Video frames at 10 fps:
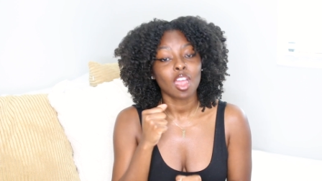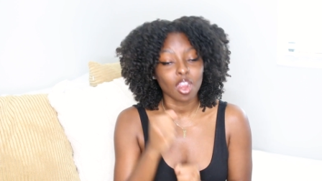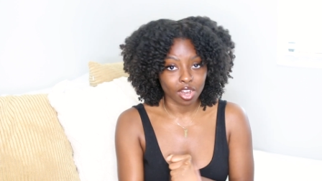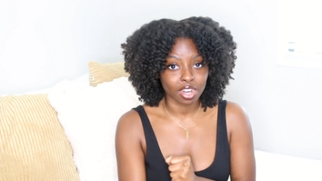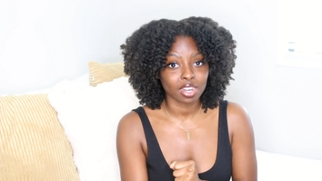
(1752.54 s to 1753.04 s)

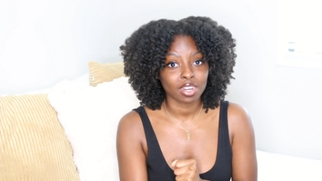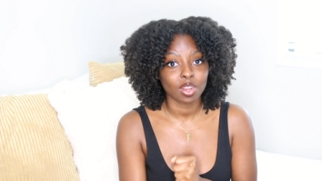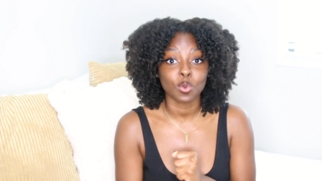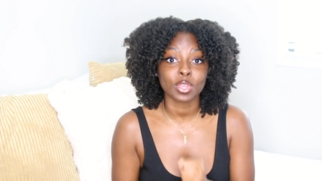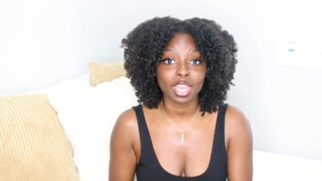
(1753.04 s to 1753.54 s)
are
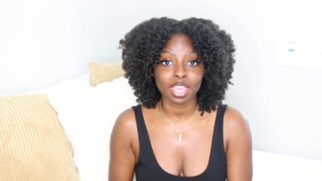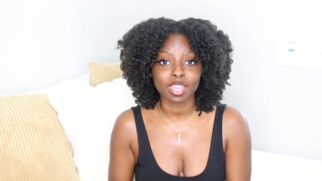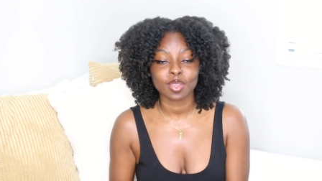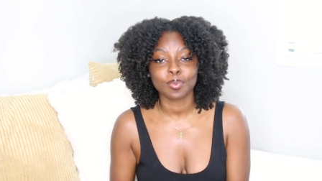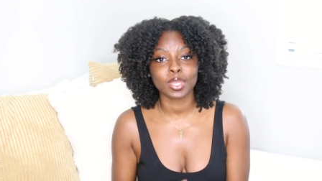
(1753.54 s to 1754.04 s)

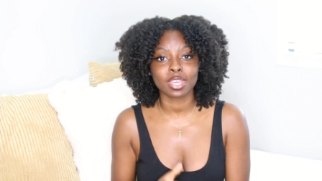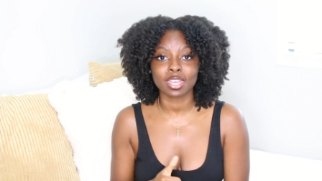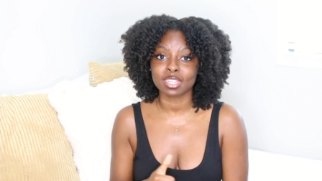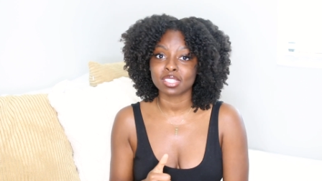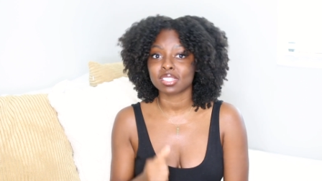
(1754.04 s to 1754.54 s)
okay.
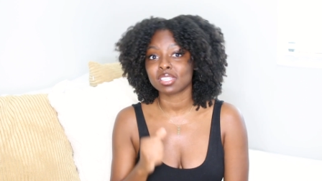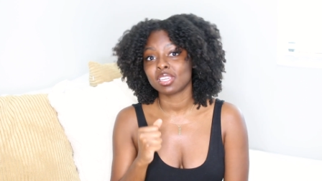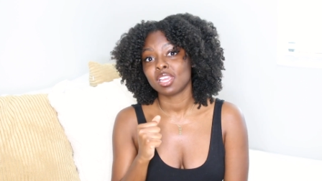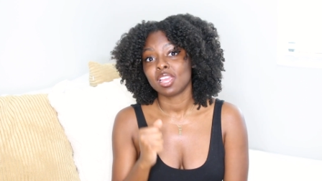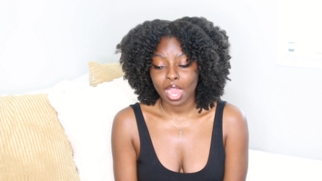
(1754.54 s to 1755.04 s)
Because
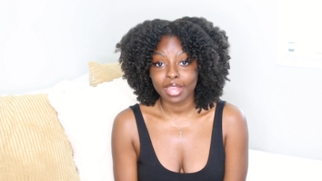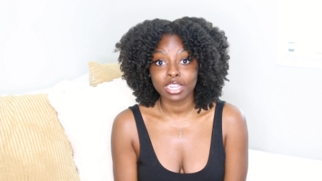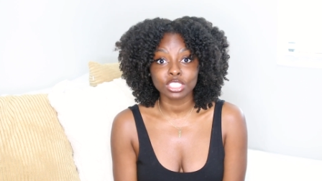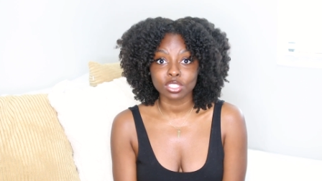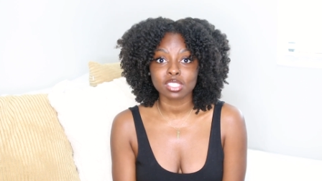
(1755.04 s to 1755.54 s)
I
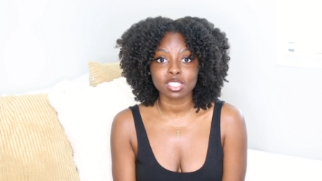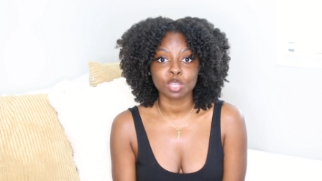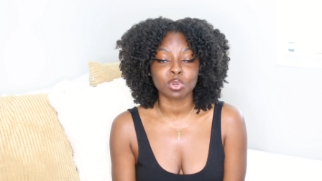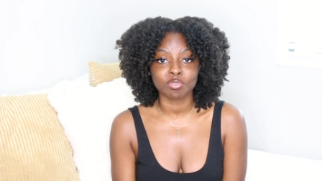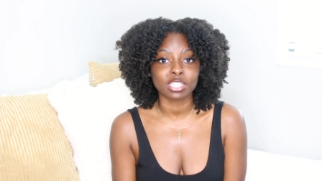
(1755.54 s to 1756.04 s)
need you to
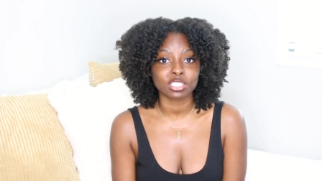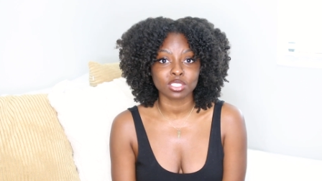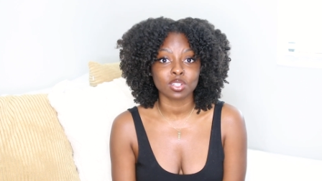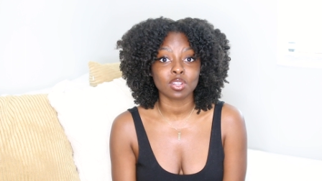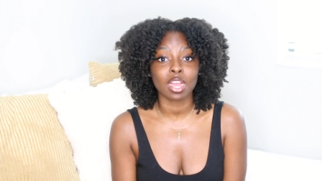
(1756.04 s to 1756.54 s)
seek
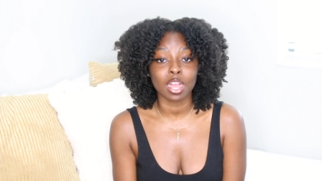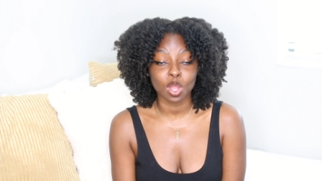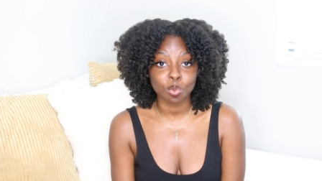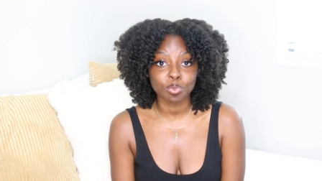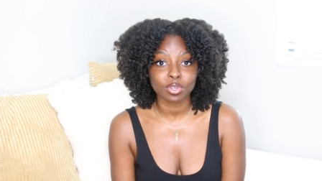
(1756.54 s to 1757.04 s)
professional
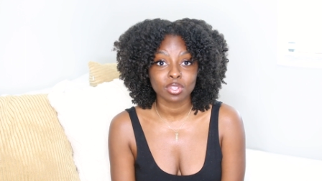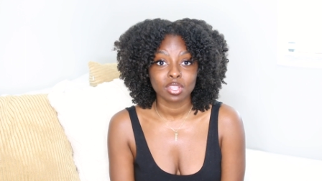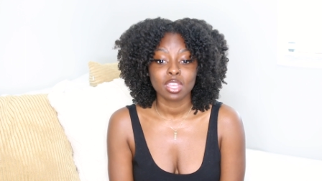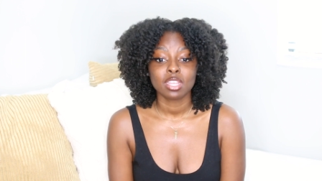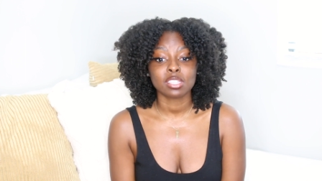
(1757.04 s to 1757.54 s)
help
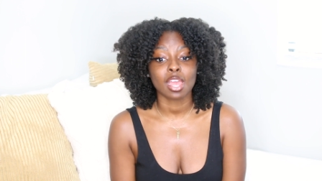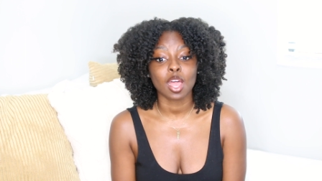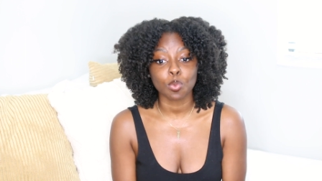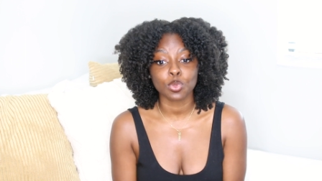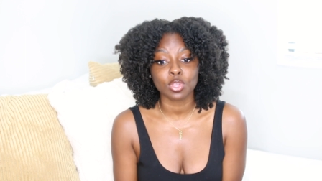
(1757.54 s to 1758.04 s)
to
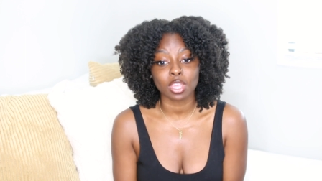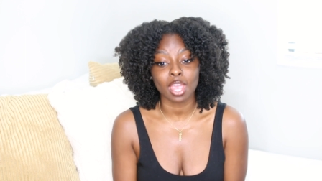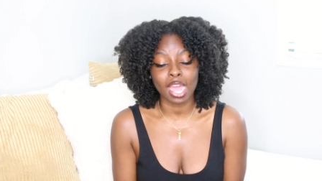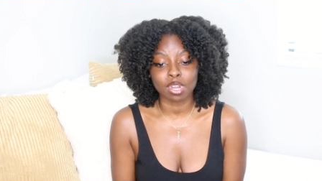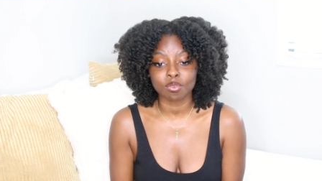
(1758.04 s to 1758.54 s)
help you
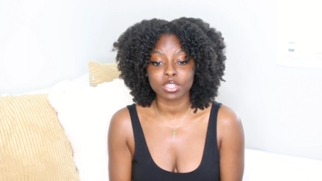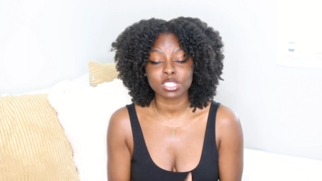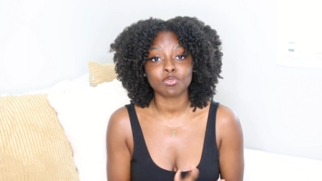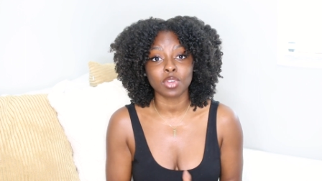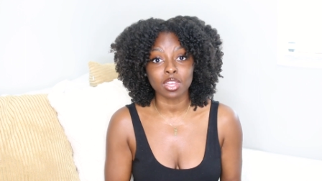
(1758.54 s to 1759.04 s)
get out of
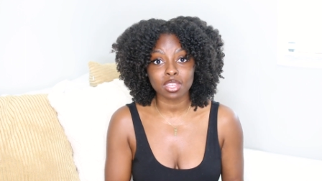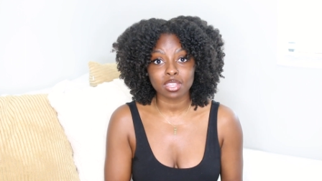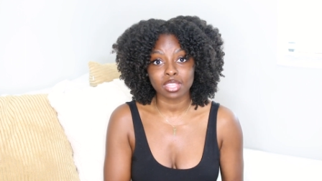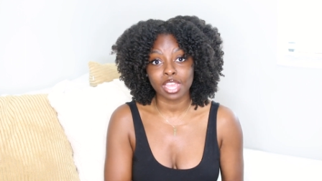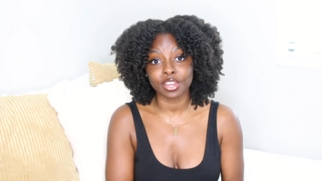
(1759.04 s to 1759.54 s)
this funk
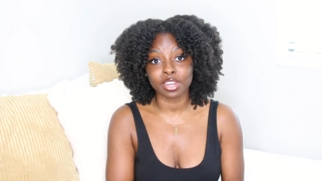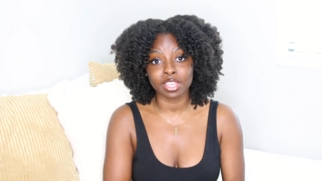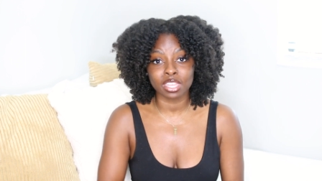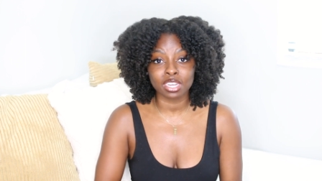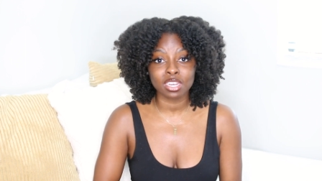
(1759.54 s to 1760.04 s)
that you're
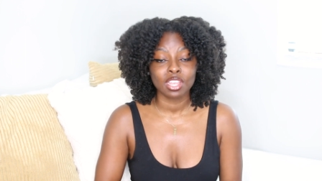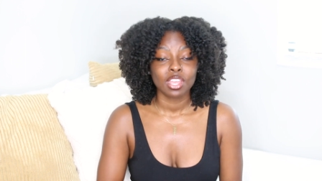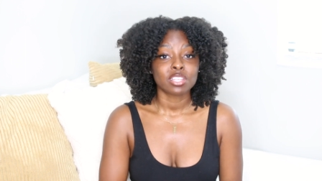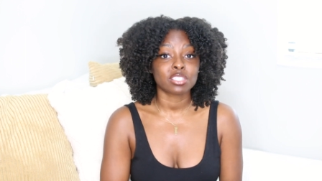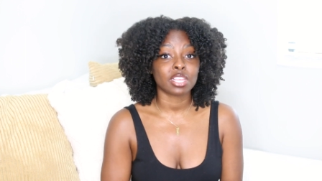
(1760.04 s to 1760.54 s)
in
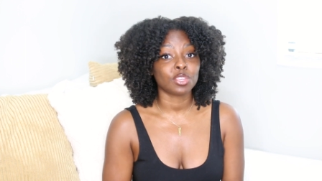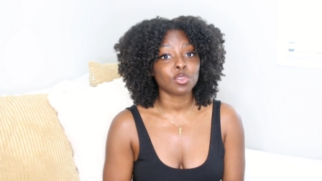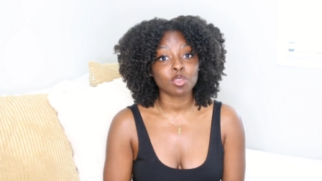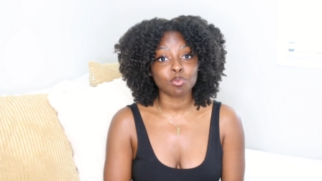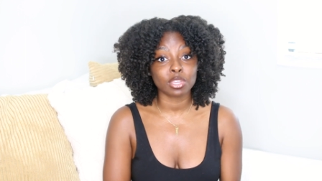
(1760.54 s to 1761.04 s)
so that
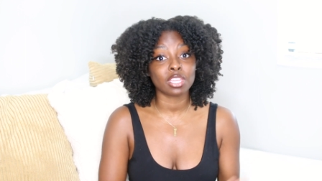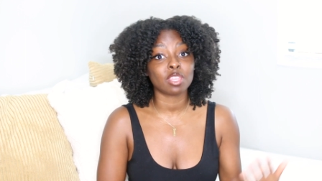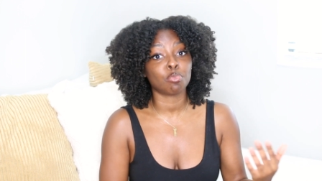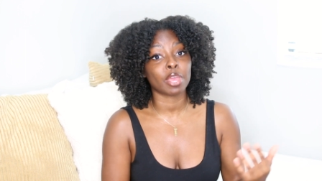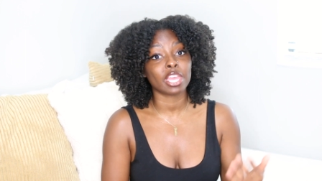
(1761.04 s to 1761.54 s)
you can be
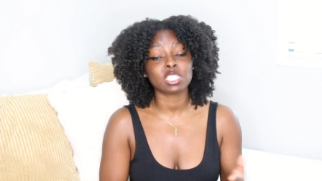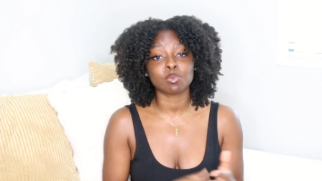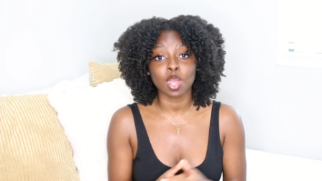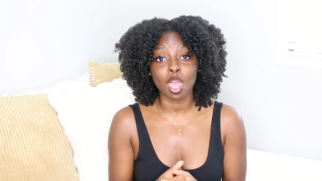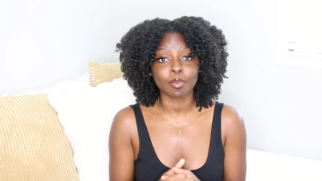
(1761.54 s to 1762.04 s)
the
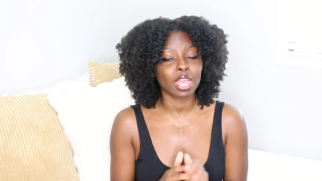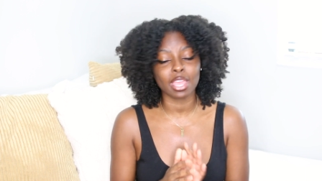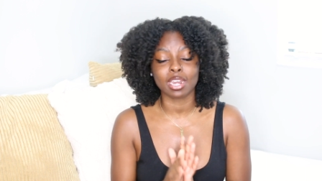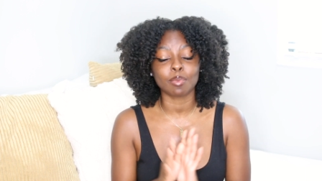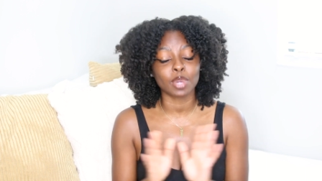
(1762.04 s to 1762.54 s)
best mom. I'm
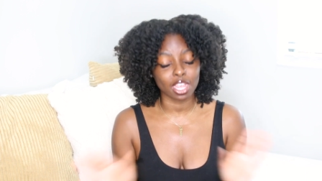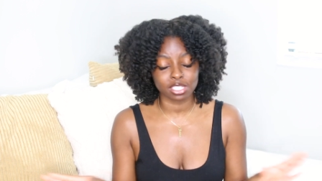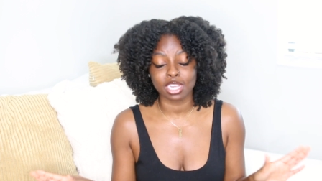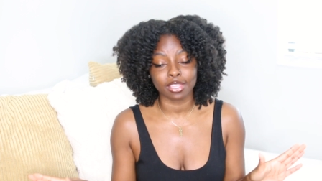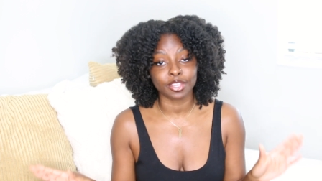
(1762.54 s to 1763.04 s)
not, and I'm
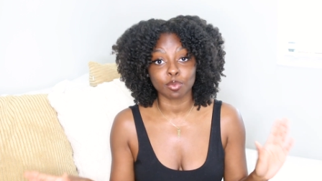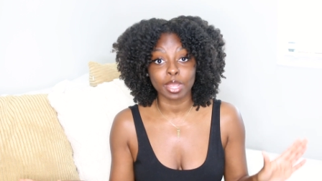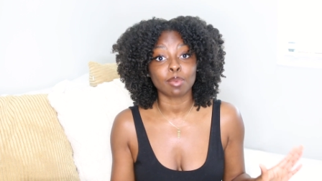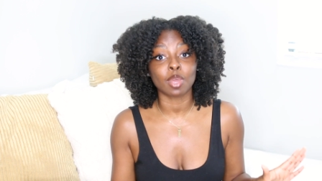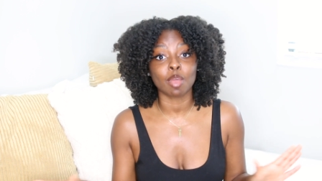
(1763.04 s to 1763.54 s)
not saying that you're a
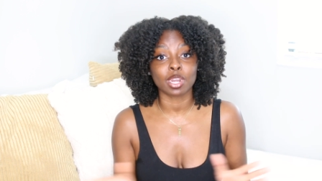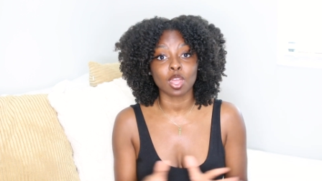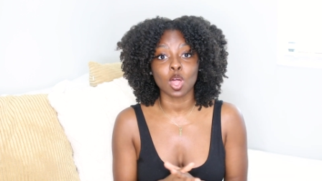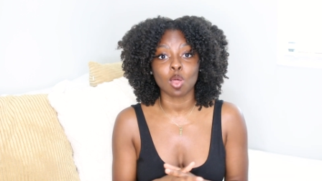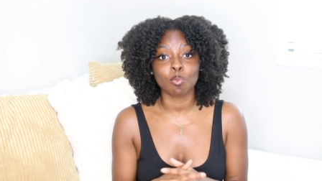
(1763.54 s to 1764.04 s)
bad mom at
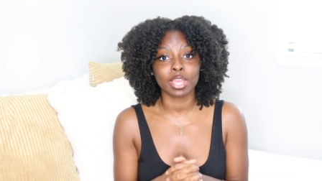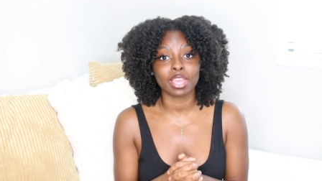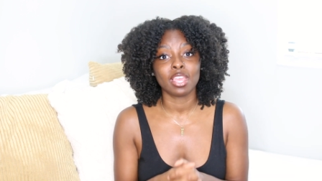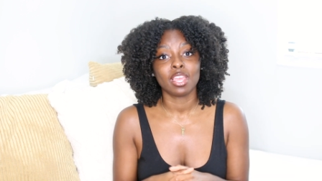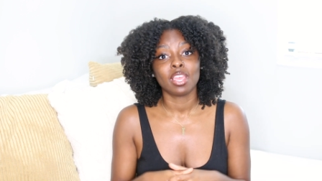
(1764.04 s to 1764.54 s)
all,
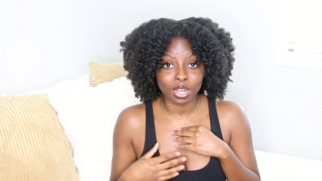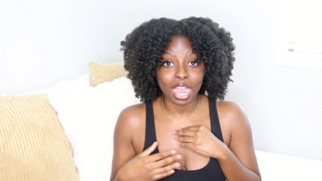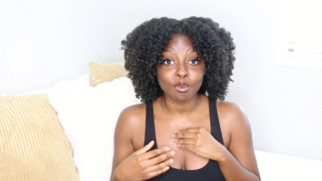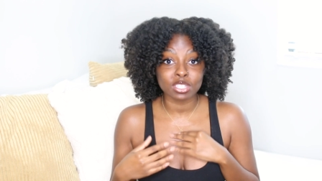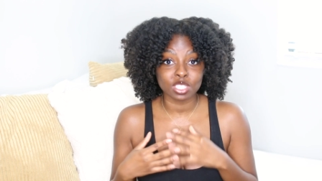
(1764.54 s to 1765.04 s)
but when
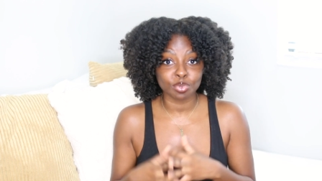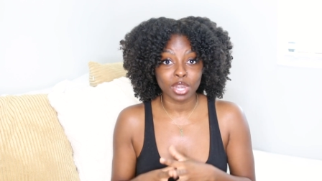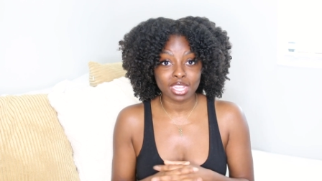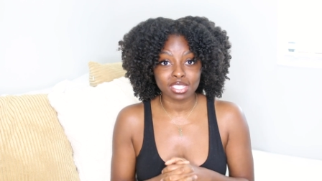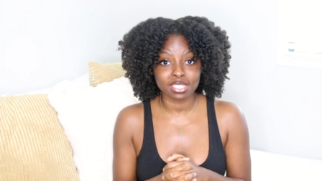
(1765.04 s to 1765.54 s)
I was
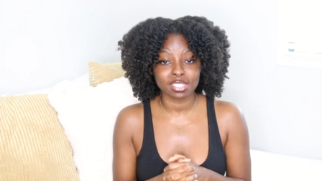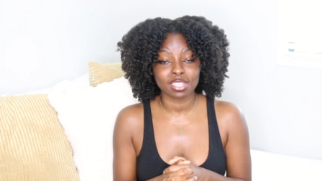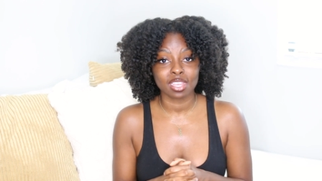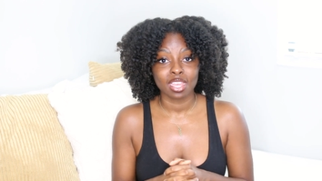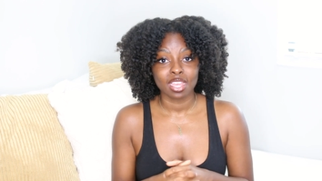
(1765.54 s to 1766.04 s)

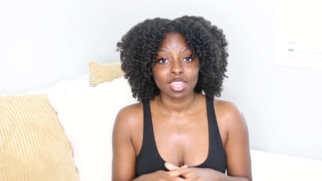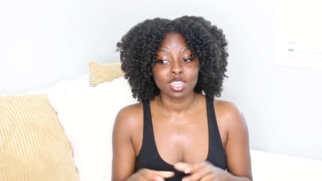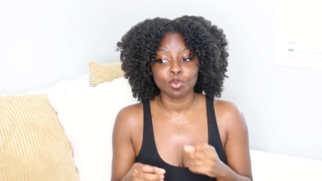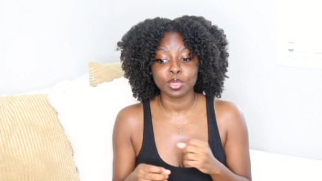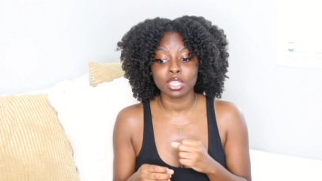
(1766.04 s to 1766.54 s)
depressed,
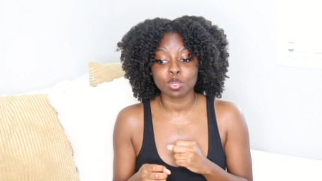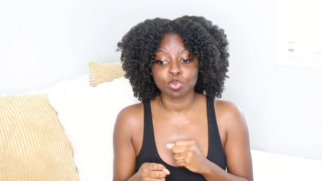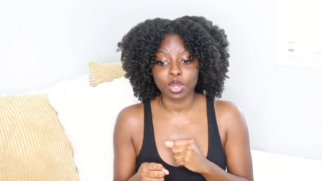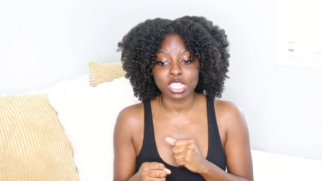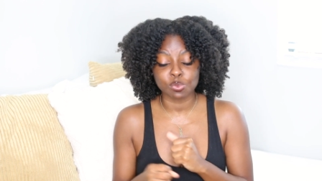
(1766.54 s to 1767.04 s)
the being
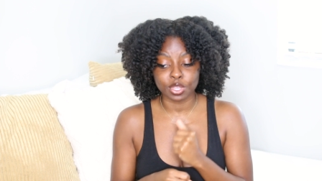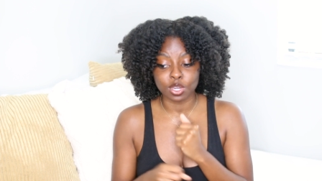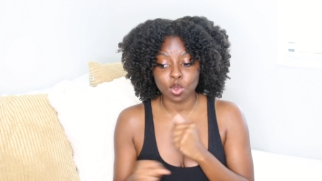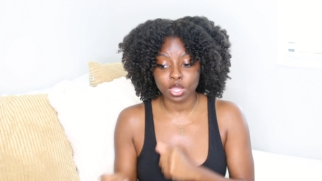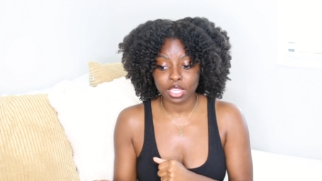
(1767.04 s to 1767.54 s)
depressed with
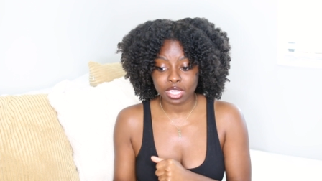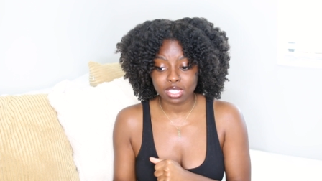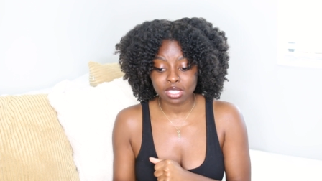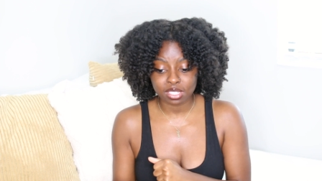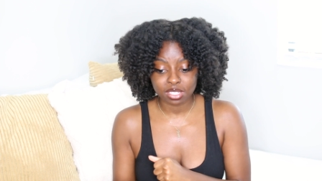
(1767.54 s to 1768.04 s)
no
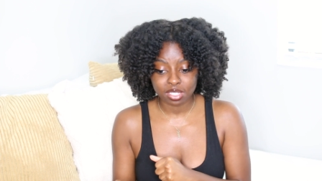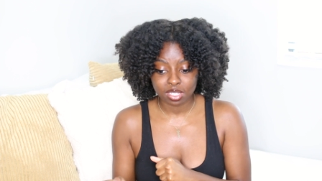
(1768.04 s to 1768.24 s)
kids